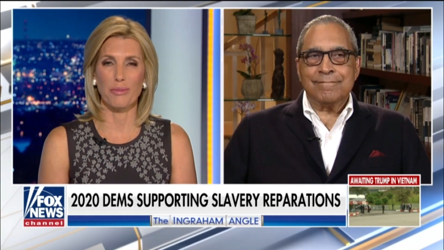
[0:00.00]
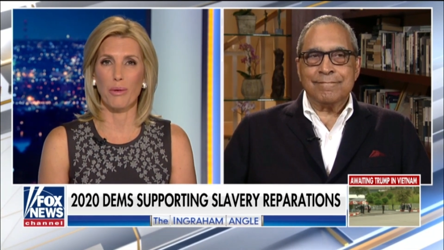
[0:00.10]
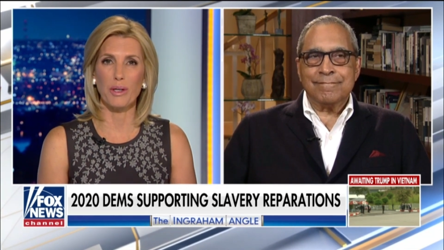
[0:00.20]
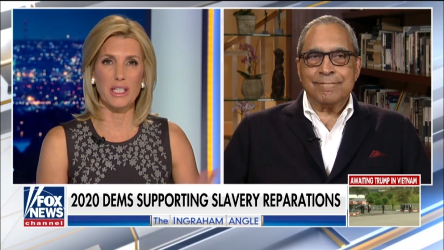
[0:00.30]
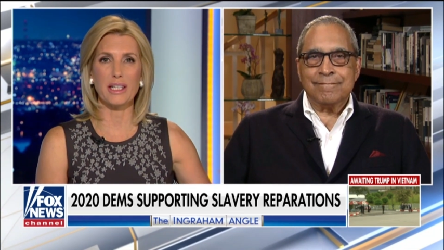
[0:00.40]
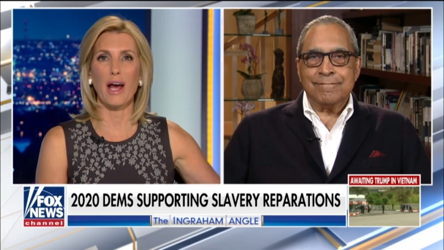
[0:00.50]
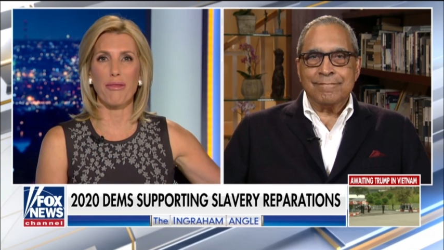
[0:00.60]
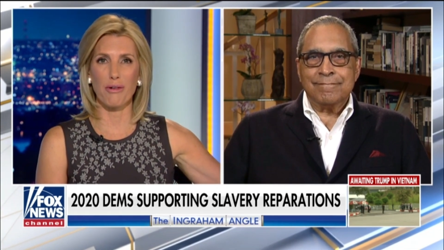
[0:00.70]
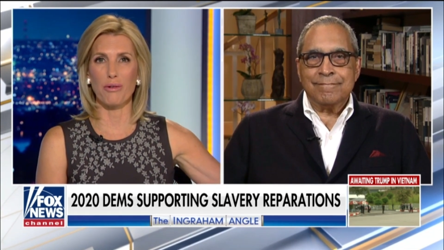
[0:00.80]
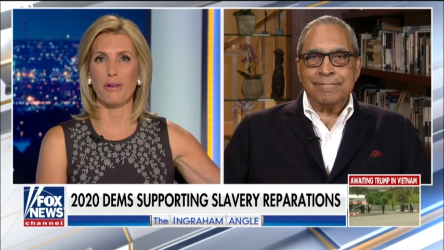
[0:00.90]
Speaker 1: I mean, we just
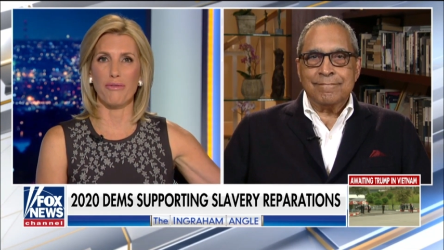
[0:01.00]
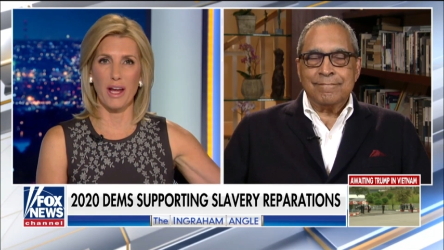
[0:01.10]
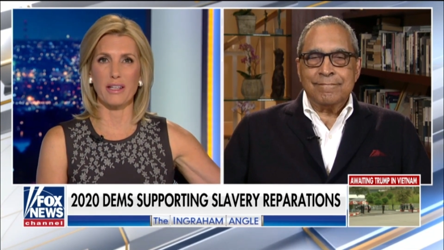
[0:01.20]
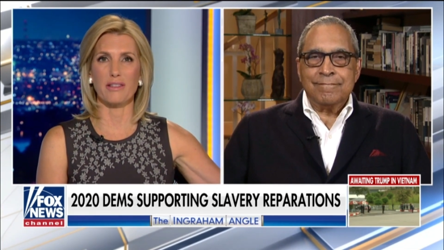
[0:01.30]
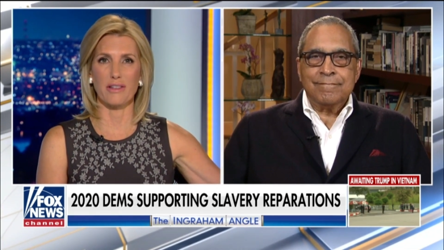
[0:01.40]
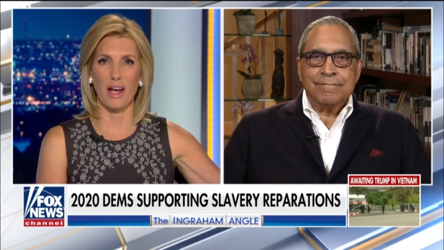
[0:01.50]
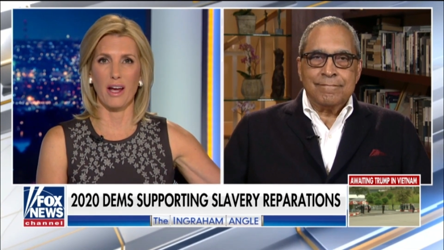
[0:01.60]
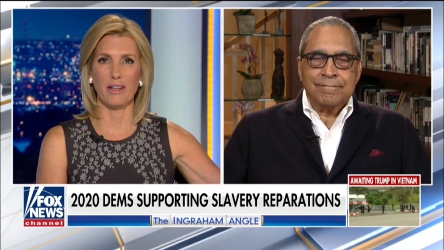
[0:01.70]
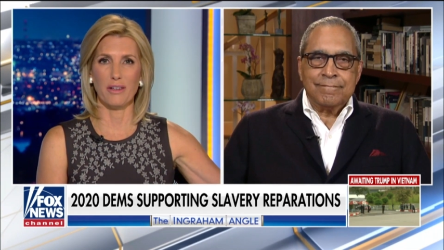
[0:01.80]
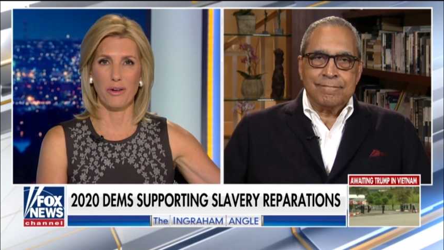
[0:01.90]
got through
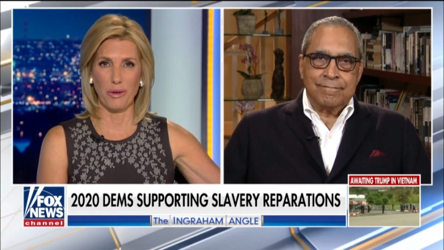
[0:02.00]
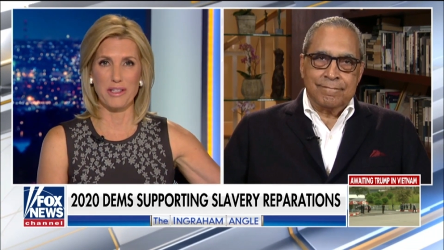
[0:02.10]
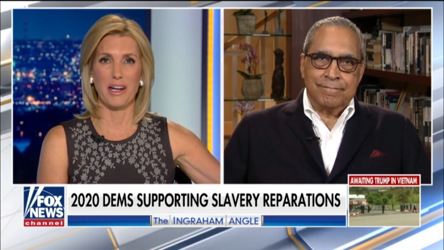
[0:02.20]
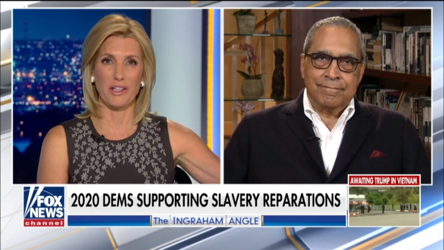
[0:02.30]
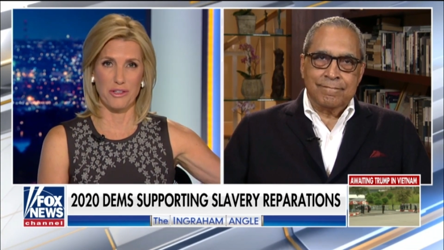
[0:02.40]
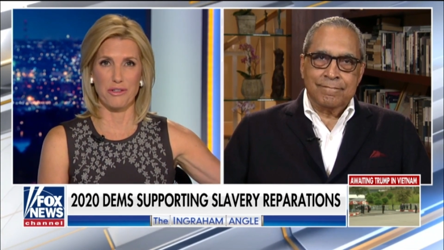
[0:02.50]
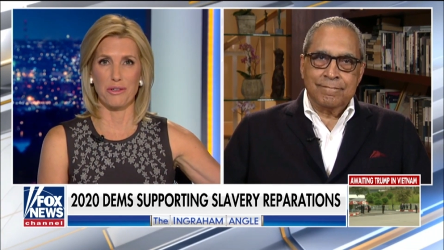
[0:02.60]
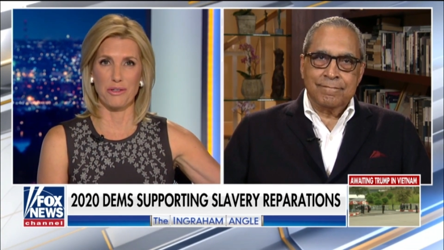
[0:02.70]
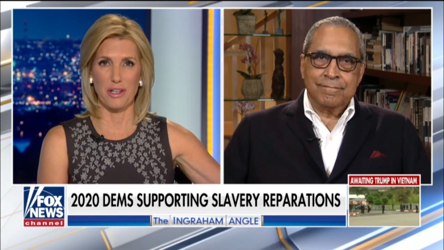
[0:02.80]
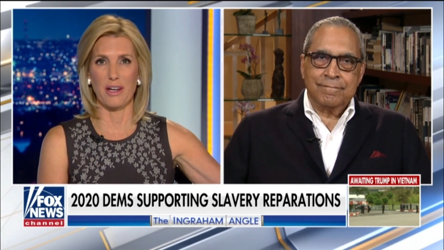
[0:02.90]
infanticide with Dinesh
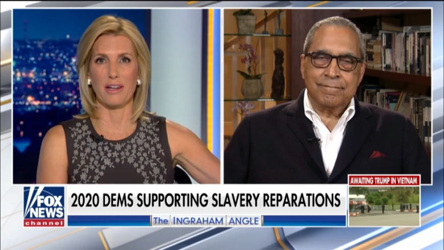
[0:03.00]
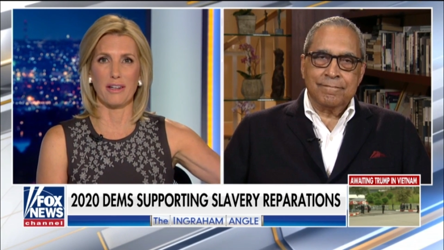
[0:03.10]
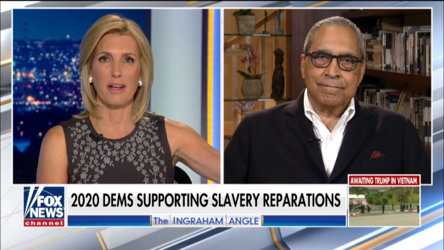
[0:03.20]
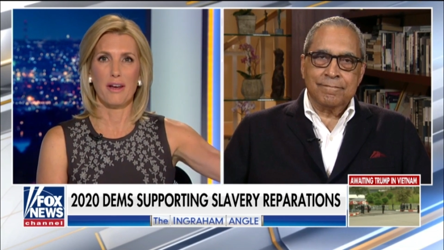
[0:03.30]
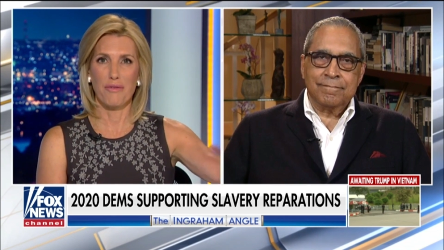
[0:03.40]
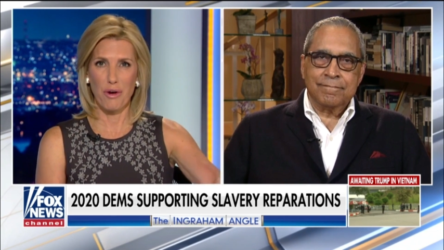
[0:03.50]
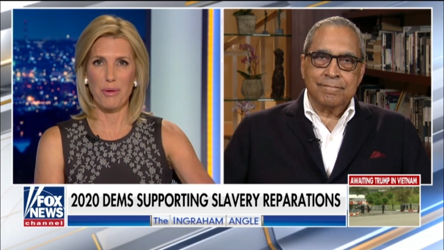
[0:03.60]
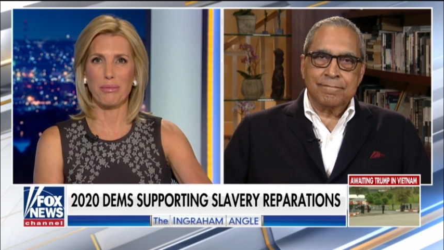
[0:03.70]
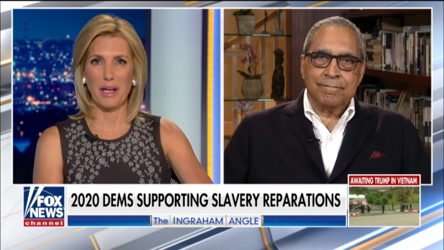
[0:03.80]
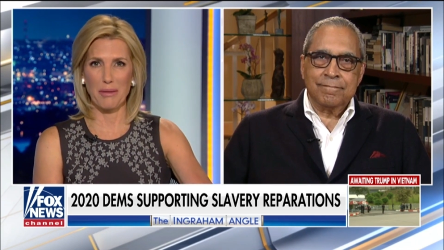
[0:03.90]
D'Souza and
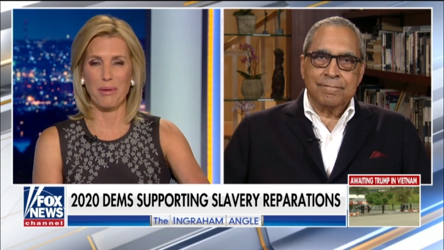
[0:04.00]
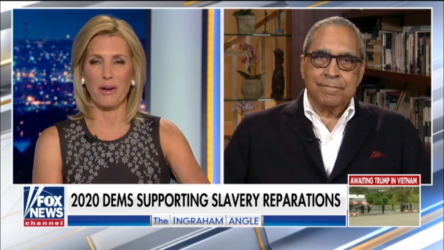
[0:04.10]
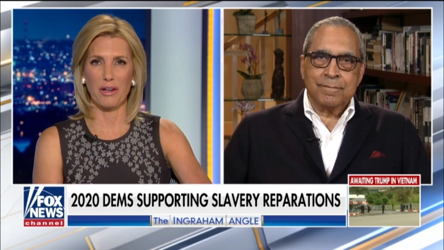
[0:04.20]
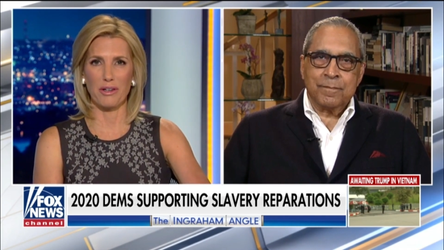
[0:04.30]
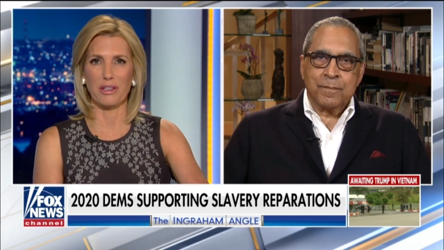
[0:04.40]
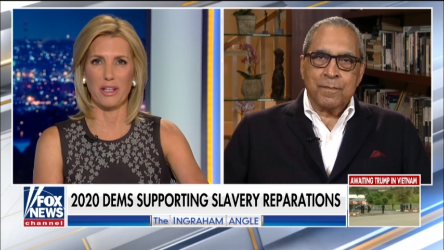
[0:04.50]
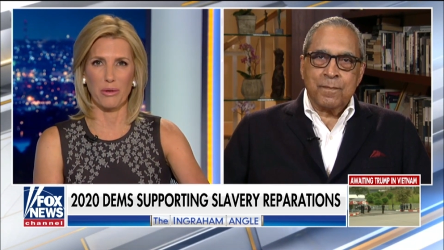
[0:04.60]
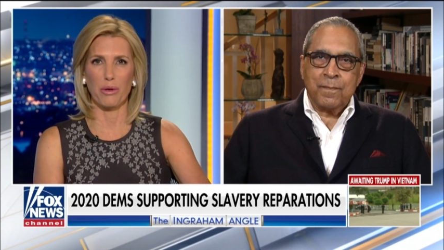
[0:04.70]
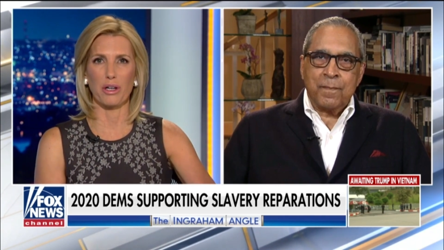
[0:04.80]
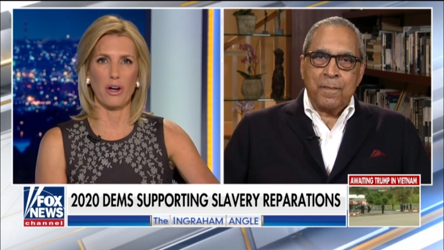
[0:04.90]
former Planned Parenthood
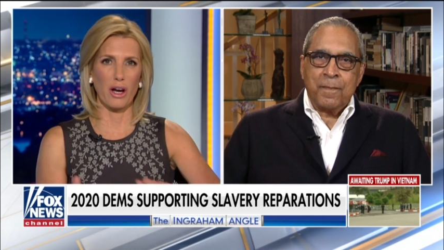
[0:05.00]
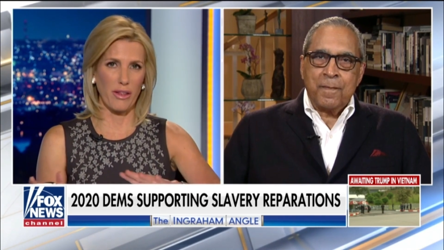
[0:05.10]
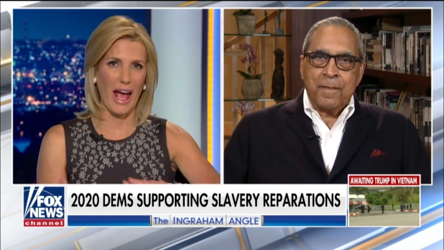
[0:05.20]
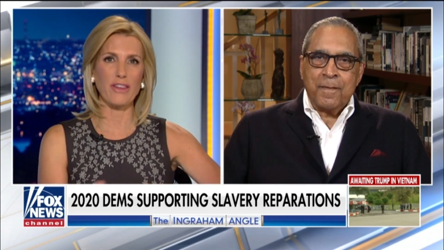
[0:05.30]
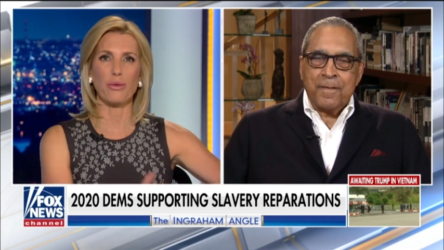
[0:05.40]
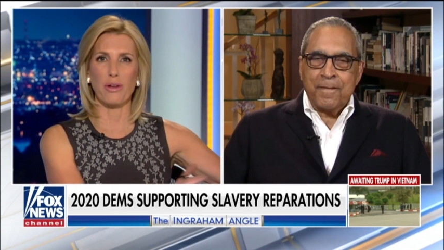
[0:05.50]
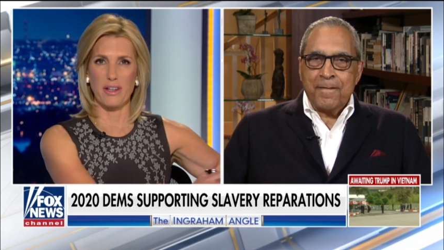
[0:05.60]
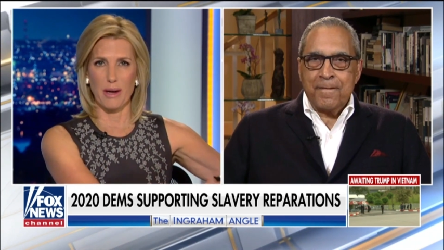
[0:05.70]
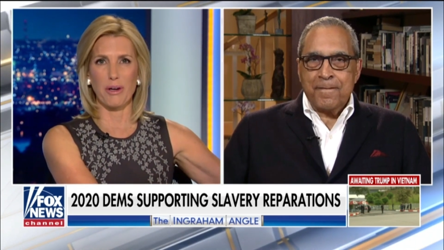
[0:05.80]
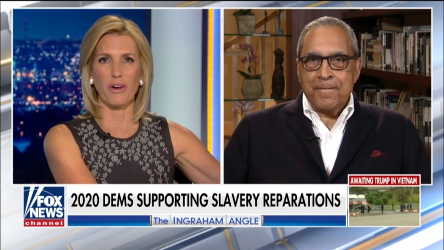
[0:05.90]
clinic worker, and that's where the
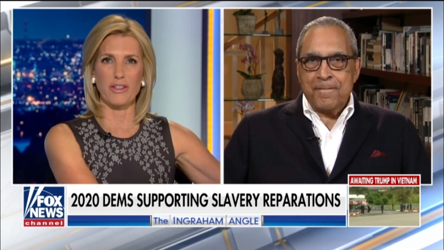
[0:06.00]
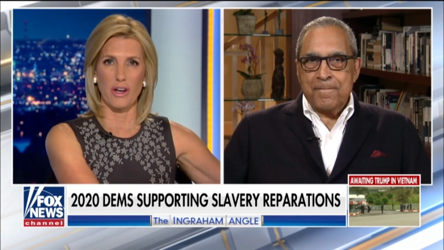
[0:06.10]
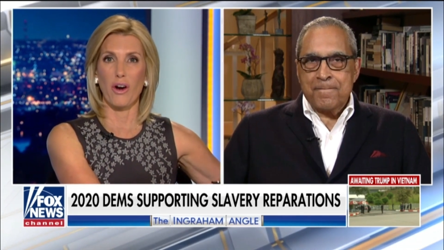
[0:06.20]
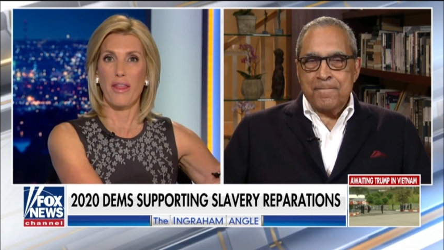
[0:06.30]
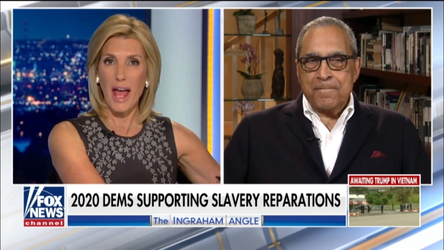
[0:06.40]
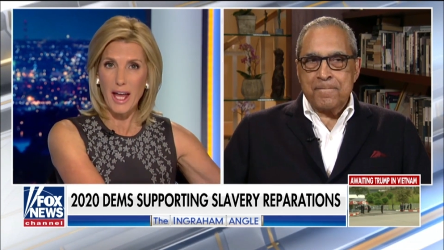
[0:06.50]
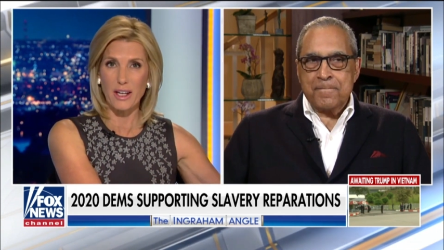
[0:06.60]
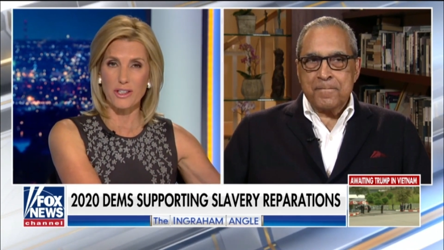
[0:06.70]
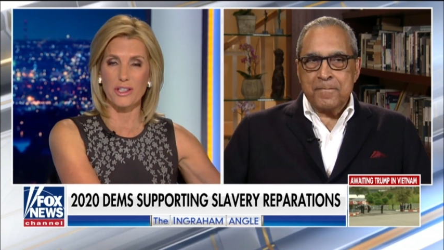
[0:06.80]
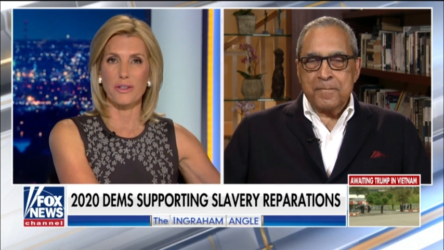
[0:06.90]
Democrats are on that
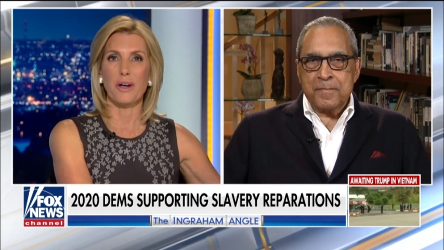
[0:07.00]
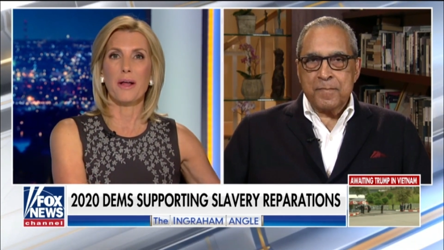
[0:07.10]
issue.